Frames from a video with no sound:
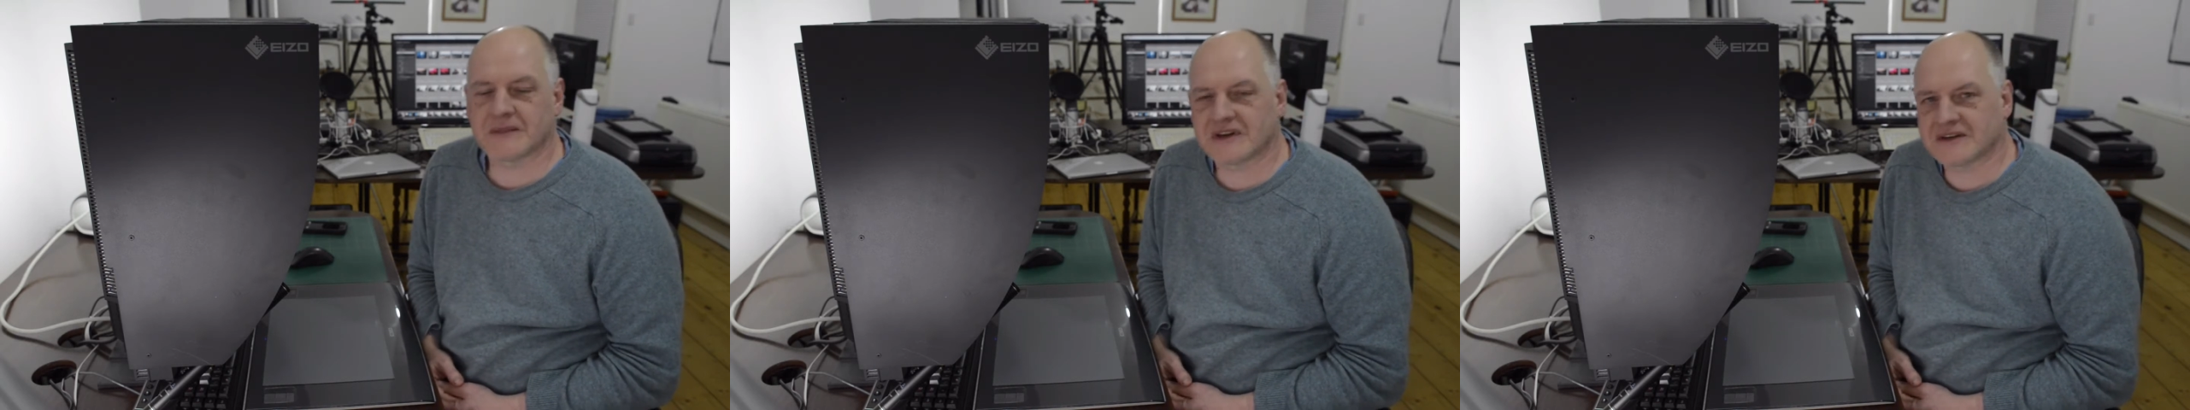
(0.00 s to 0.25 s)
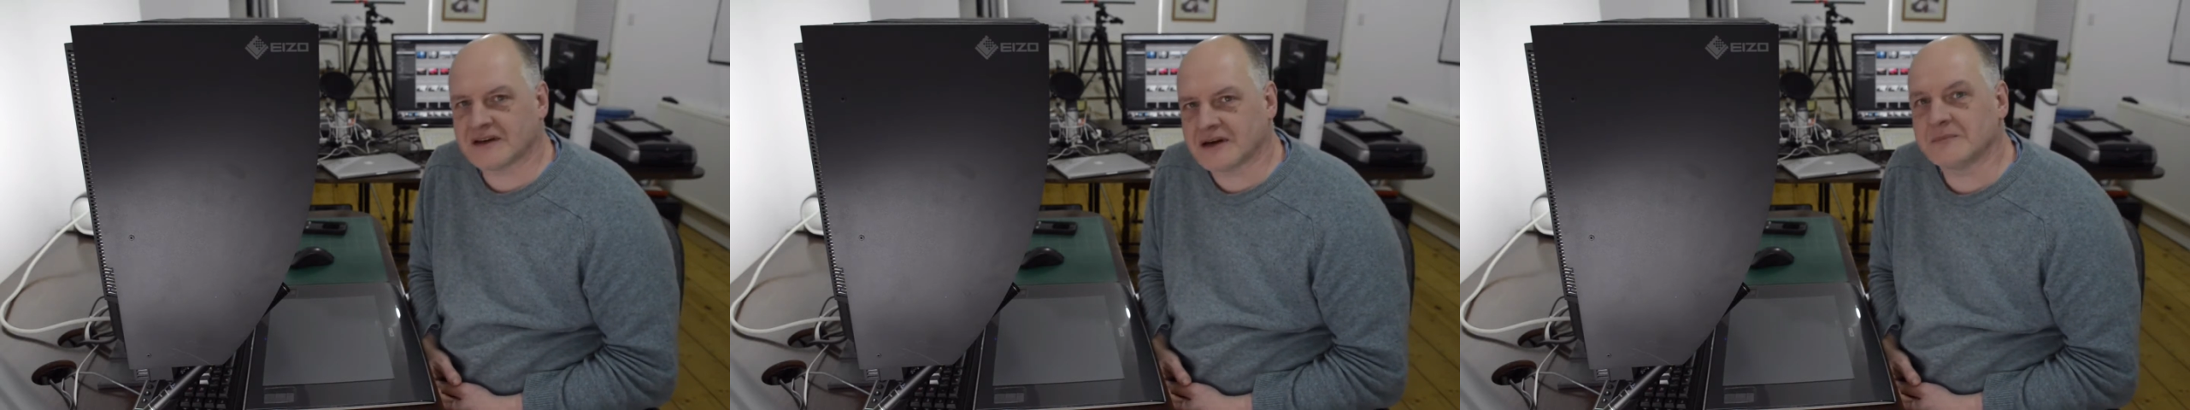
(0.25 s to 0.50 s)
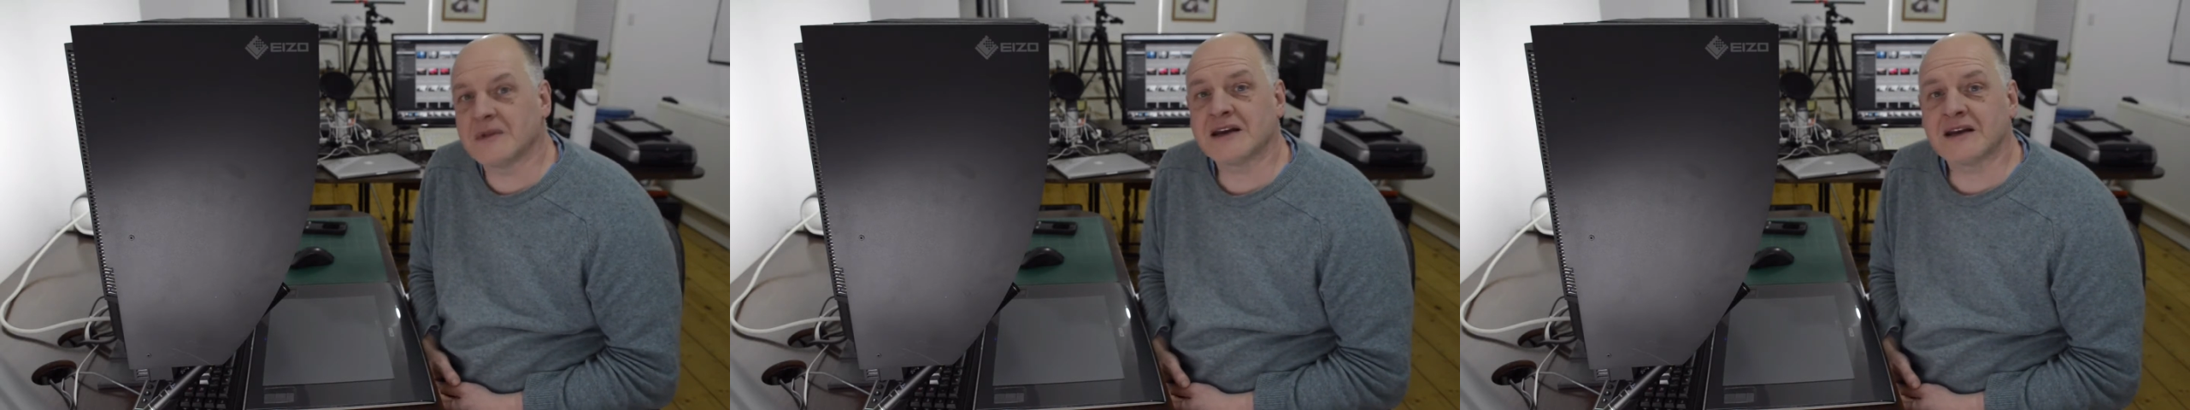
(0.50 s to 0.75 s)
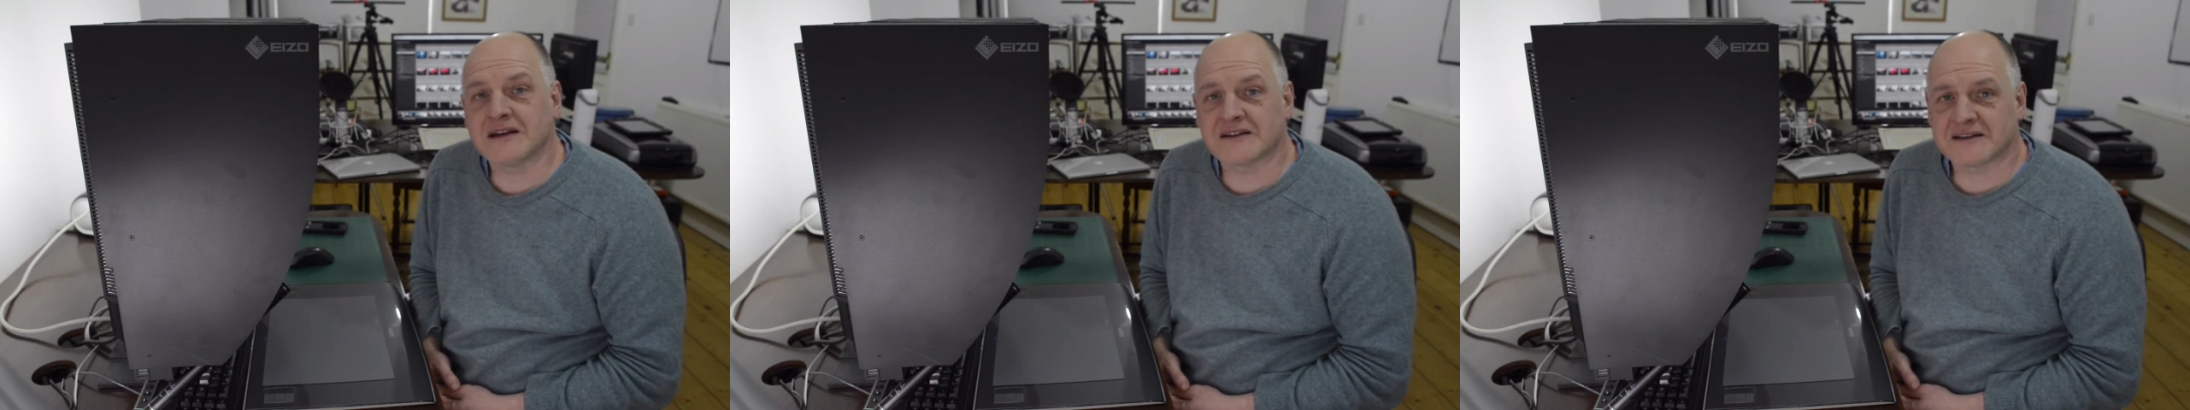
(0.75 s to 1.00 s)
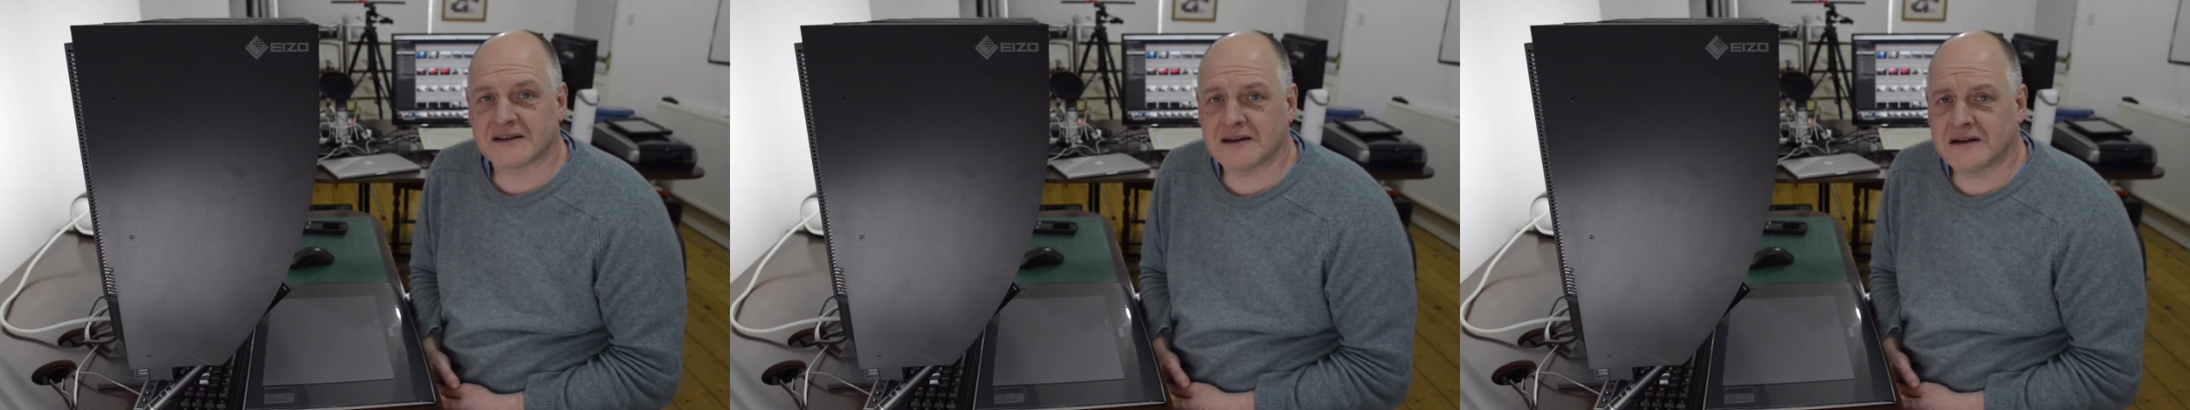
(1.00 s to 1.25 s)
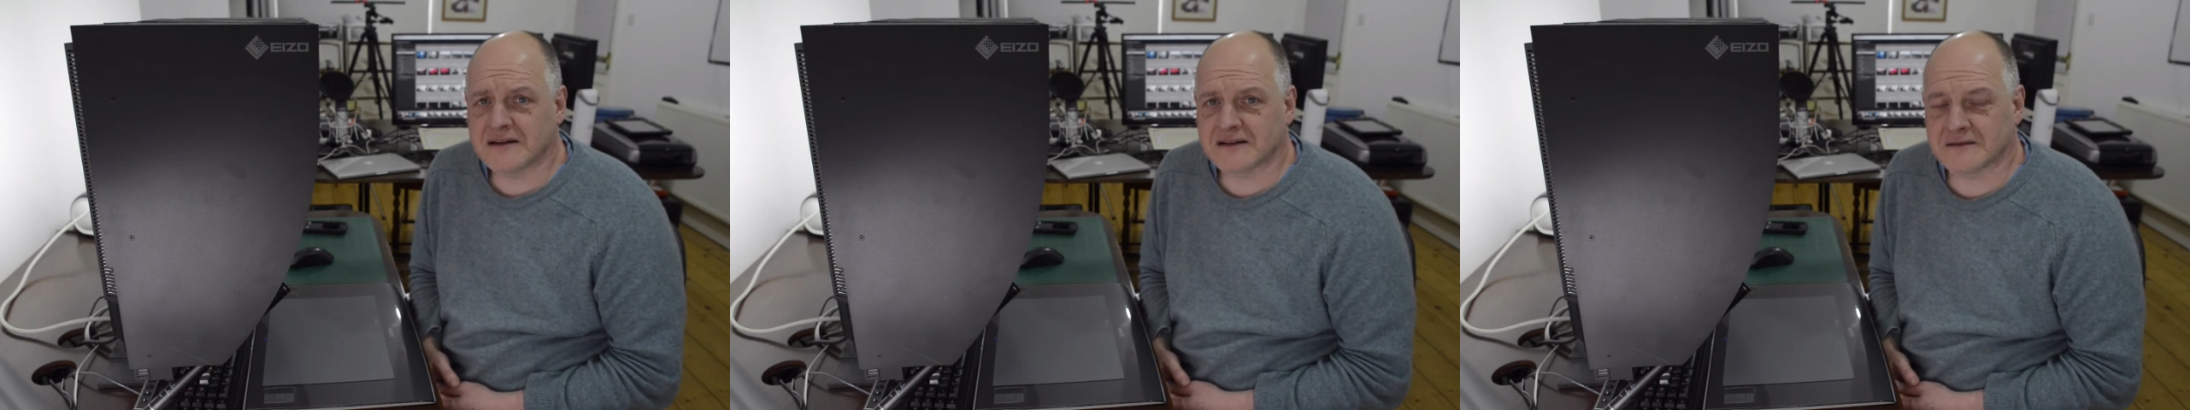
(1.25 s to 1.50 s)
So I'm making a
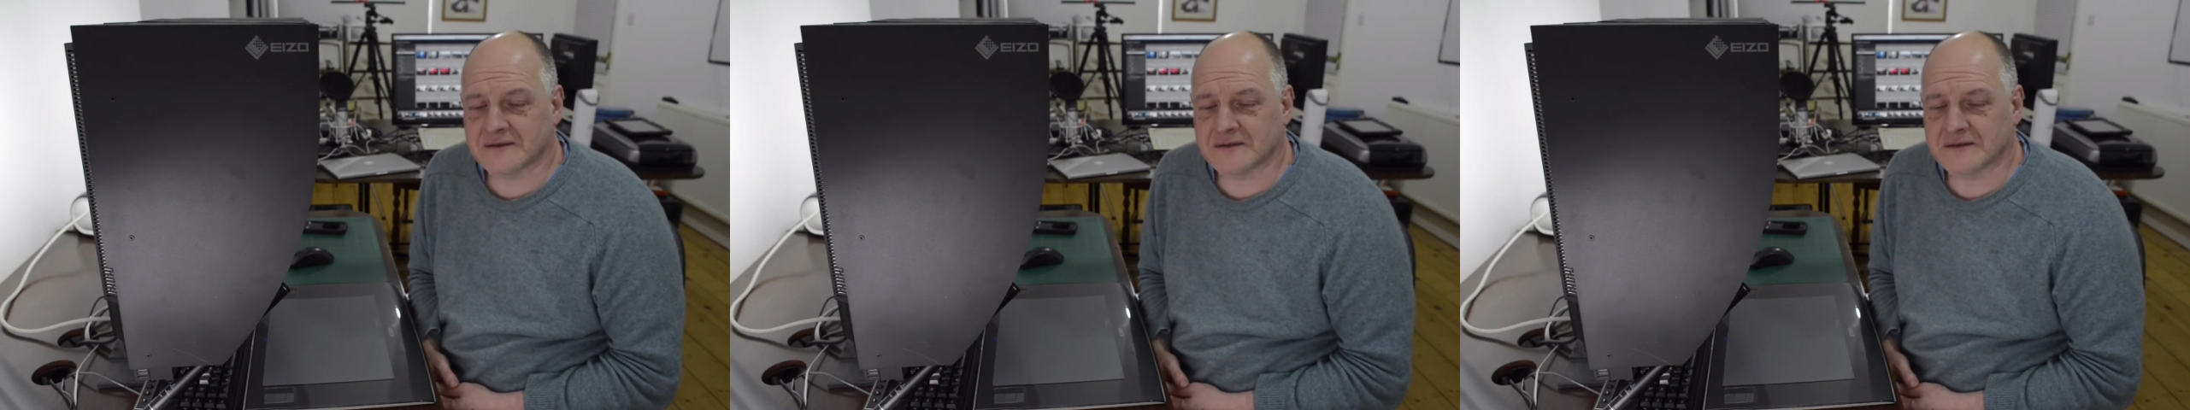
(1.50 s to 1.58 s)
series of